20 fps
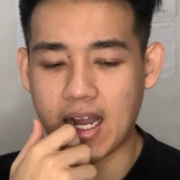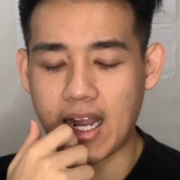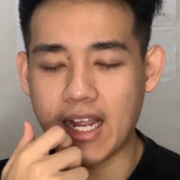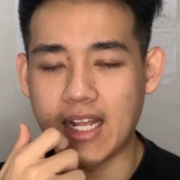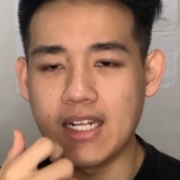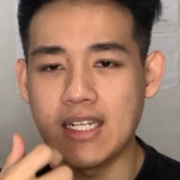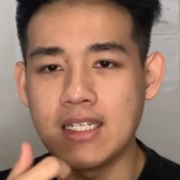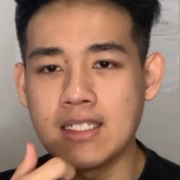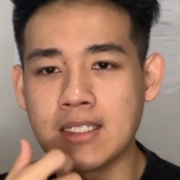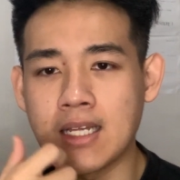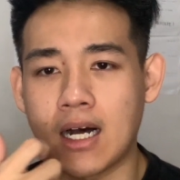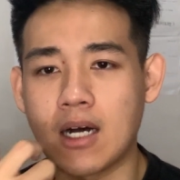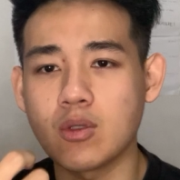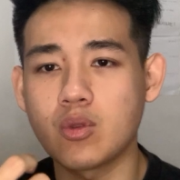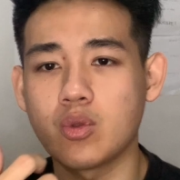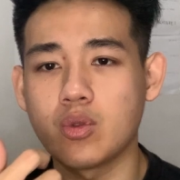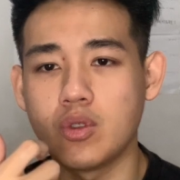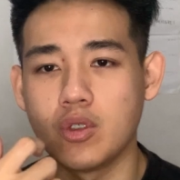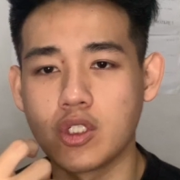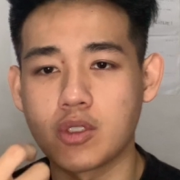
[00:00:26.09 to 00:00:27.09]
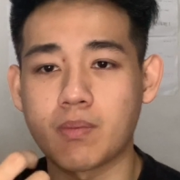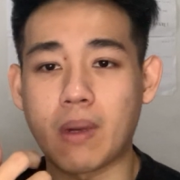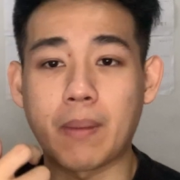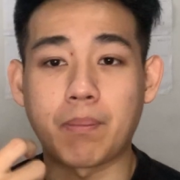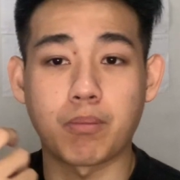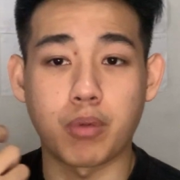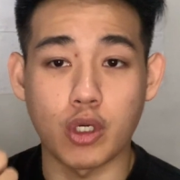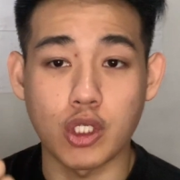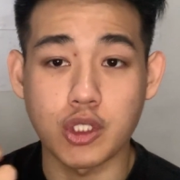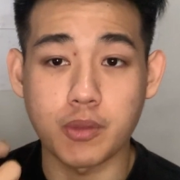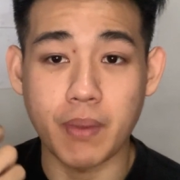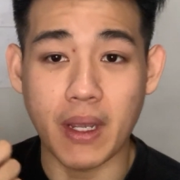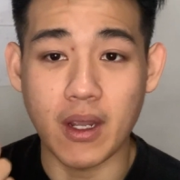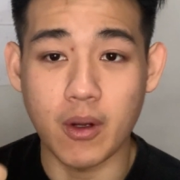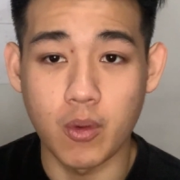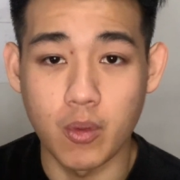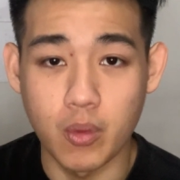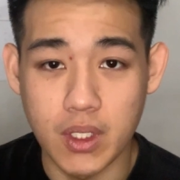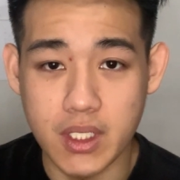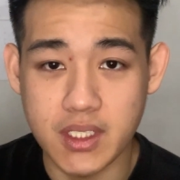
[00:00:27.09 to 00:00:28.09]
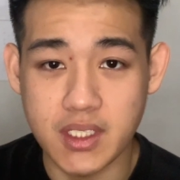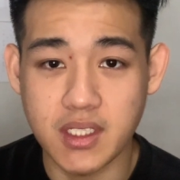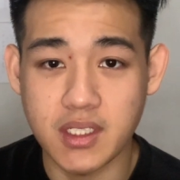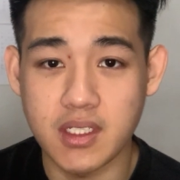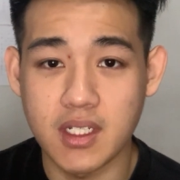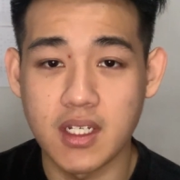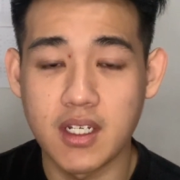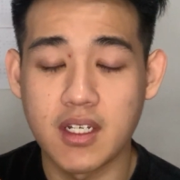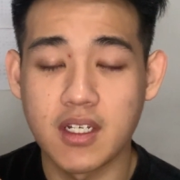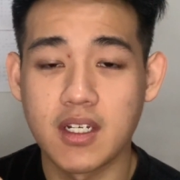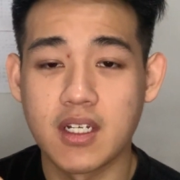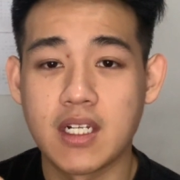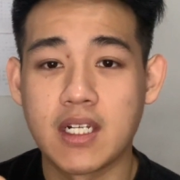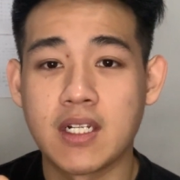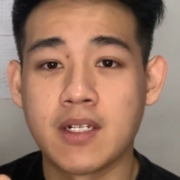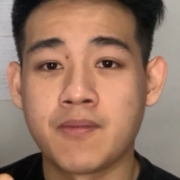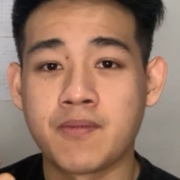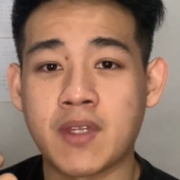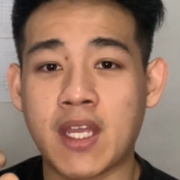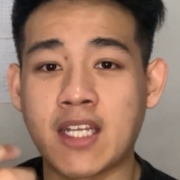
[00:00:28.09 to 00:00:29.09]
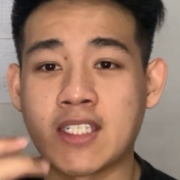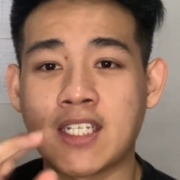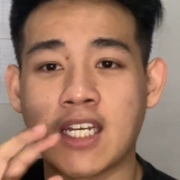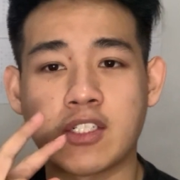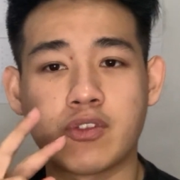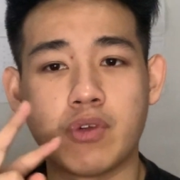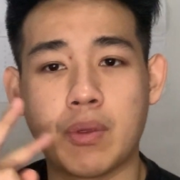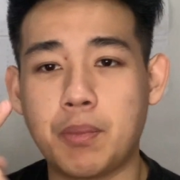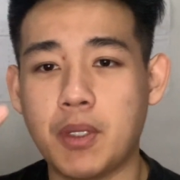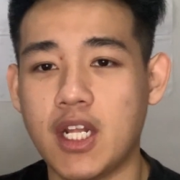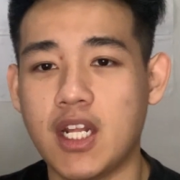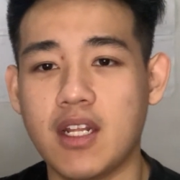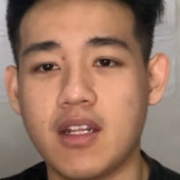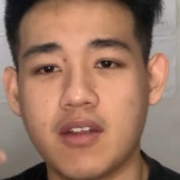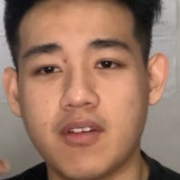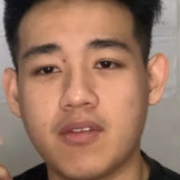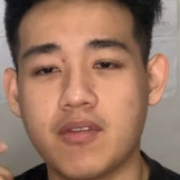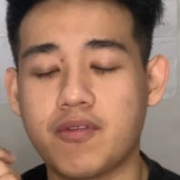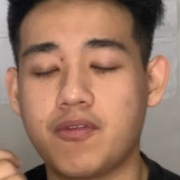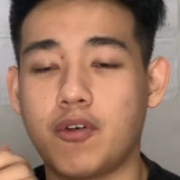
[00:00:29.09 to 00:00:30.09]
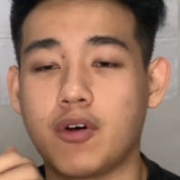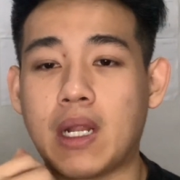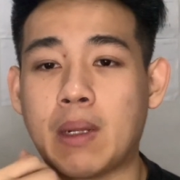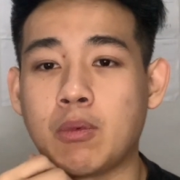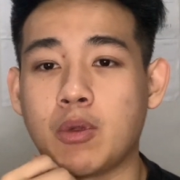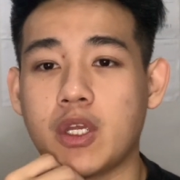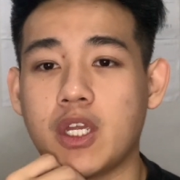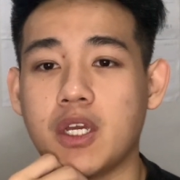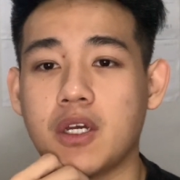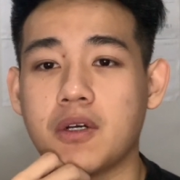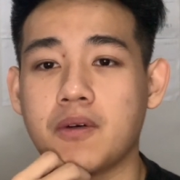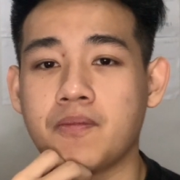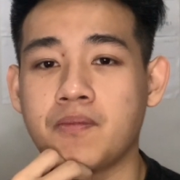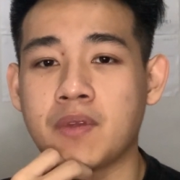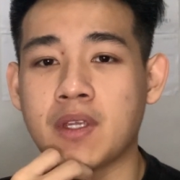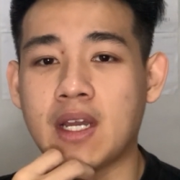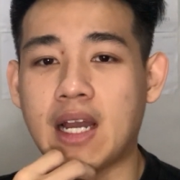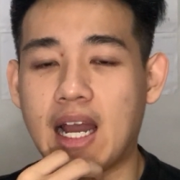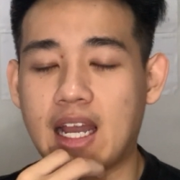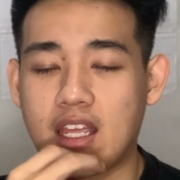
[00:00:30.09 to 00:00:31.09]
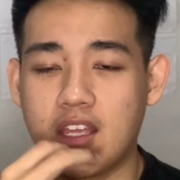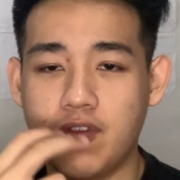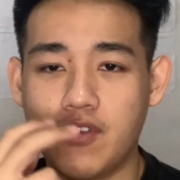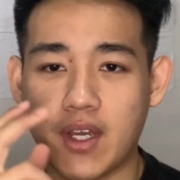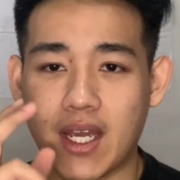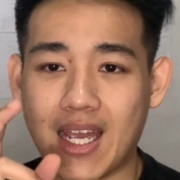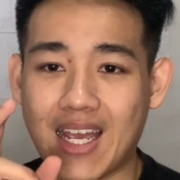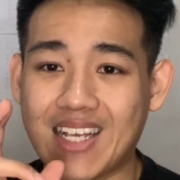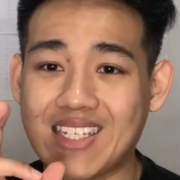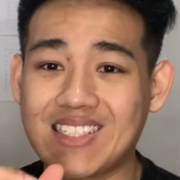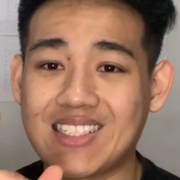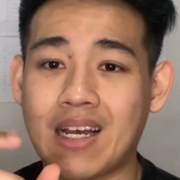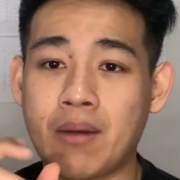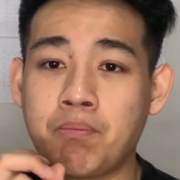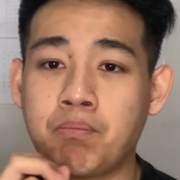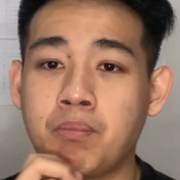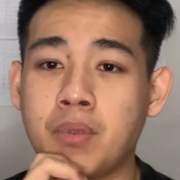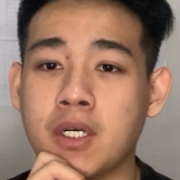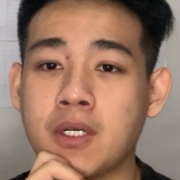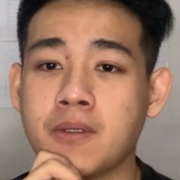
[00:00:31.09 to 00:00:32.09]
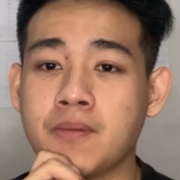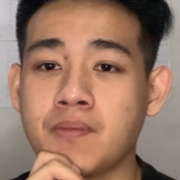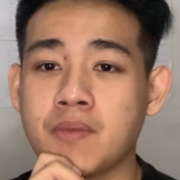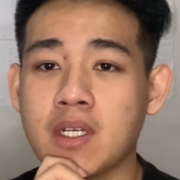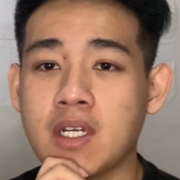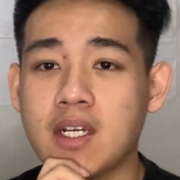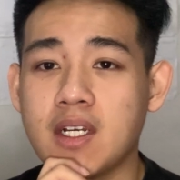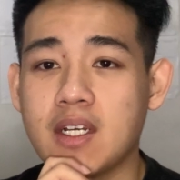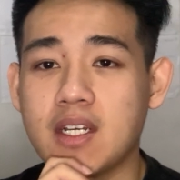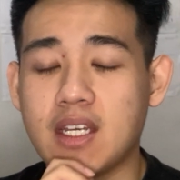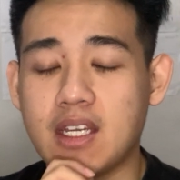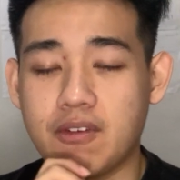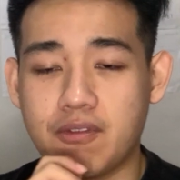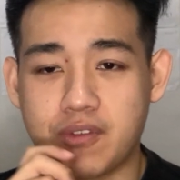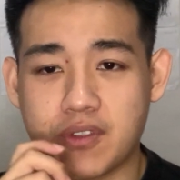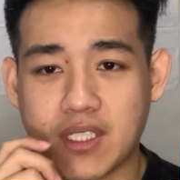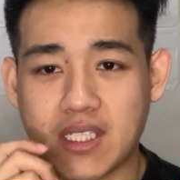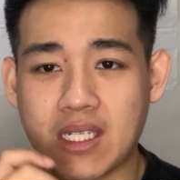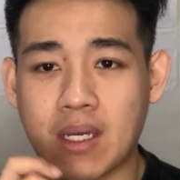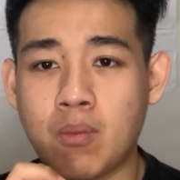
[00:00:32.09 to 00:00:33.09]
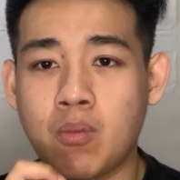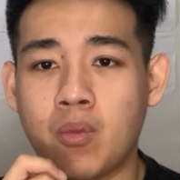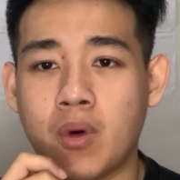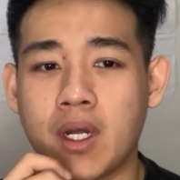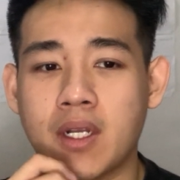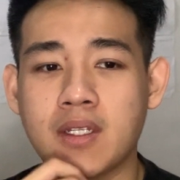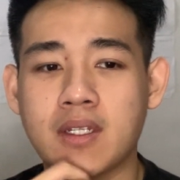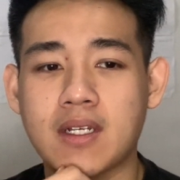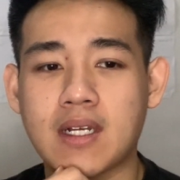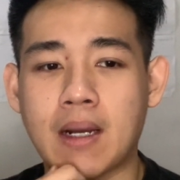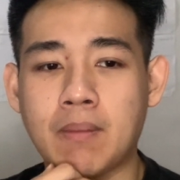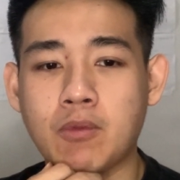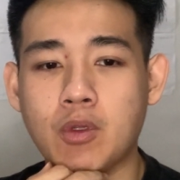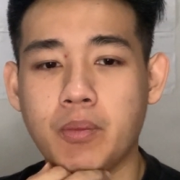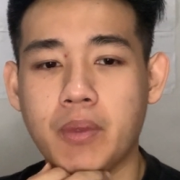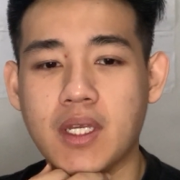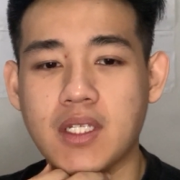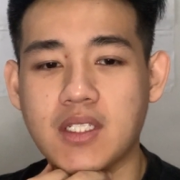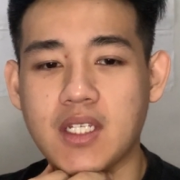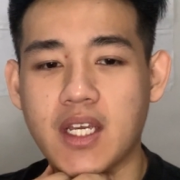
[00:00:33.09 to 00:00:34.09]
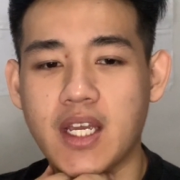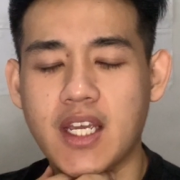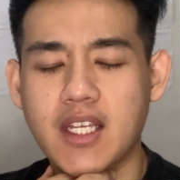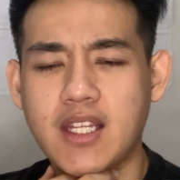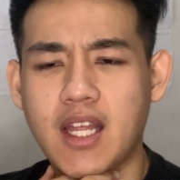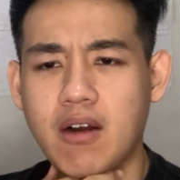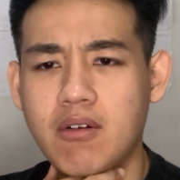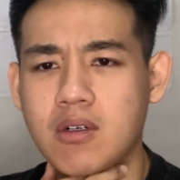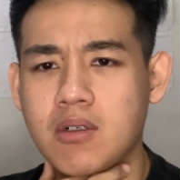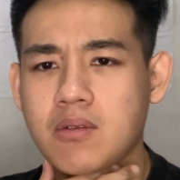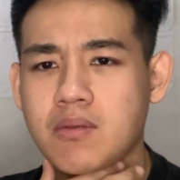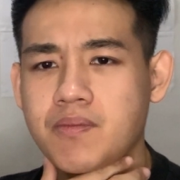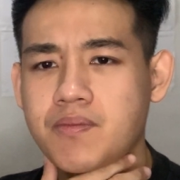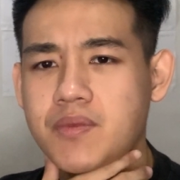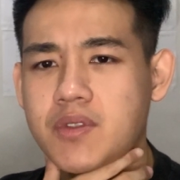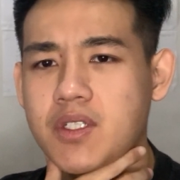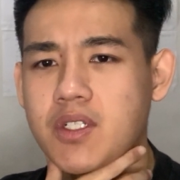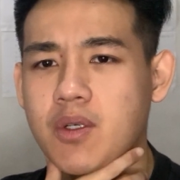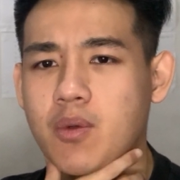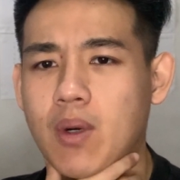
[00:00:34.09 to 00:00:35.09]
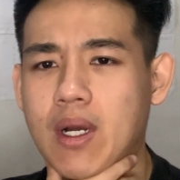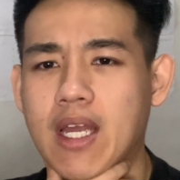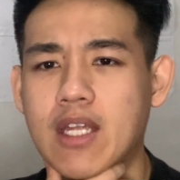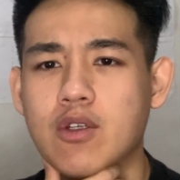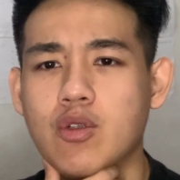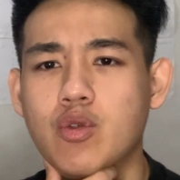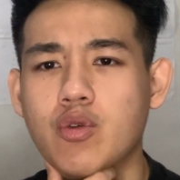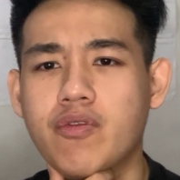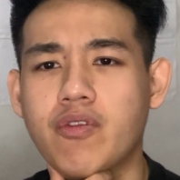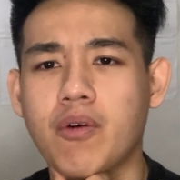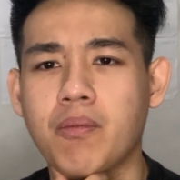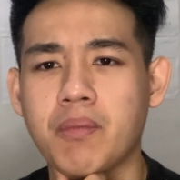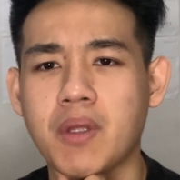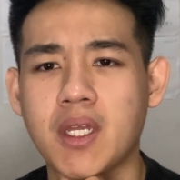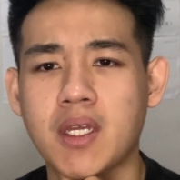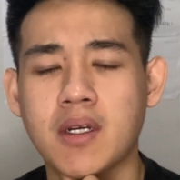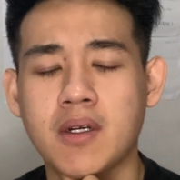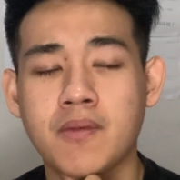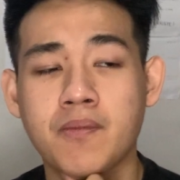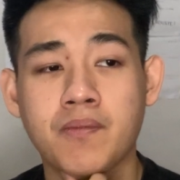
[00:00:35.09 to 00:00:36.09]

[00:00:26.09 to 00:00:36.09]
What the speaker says: I learned how to use my prospect words and just repeat it for them to hear. I give you an example. If someone come to me and say, hey Daryl, you know, what can you do for me?